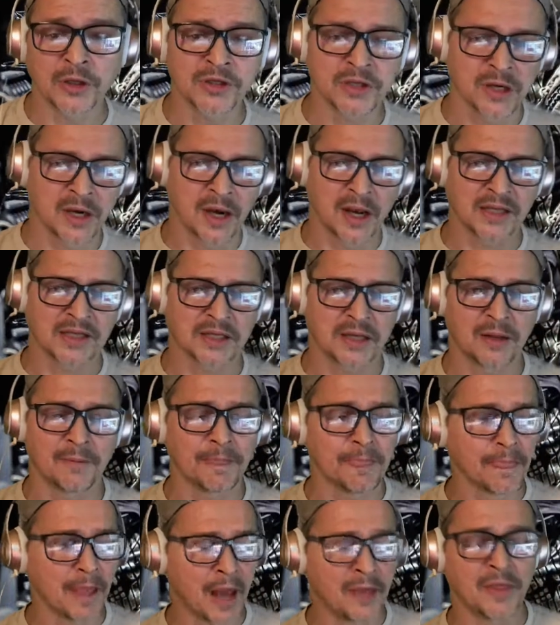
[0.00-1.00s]
So then I said,
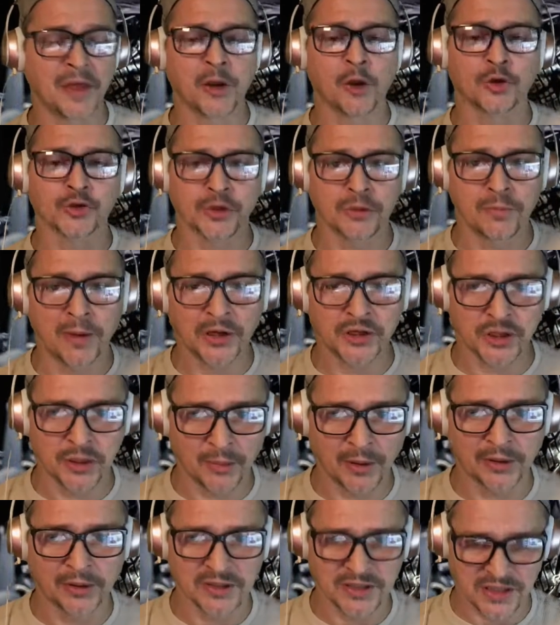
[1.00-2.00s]
and then he also mentioned
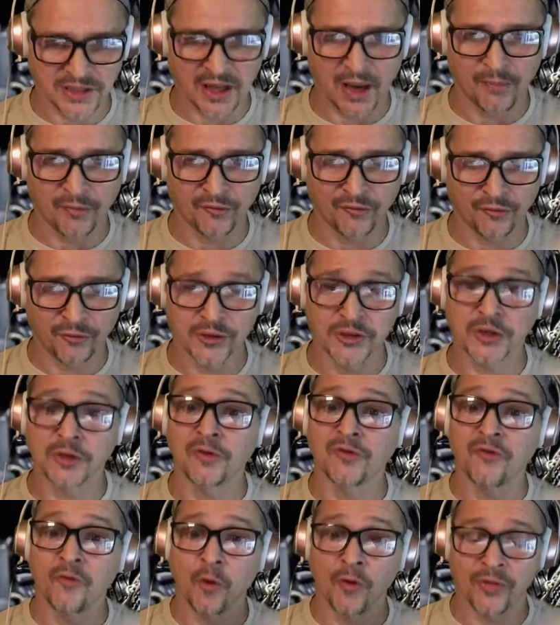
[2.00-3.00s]
about the stop and frisk in
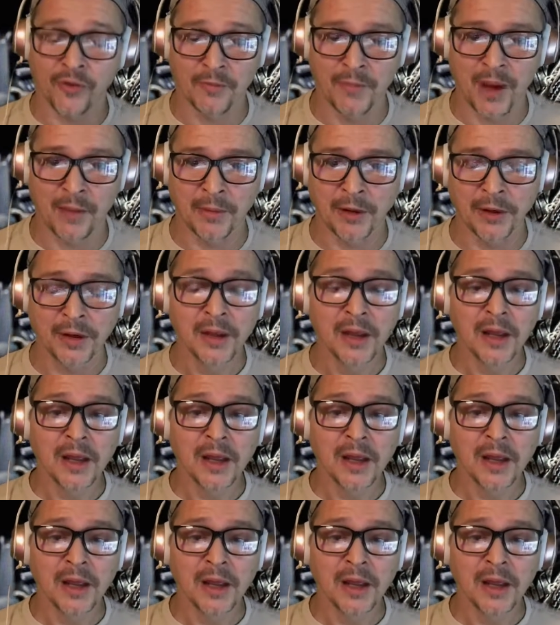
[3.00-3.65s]
the Fourth Amendment.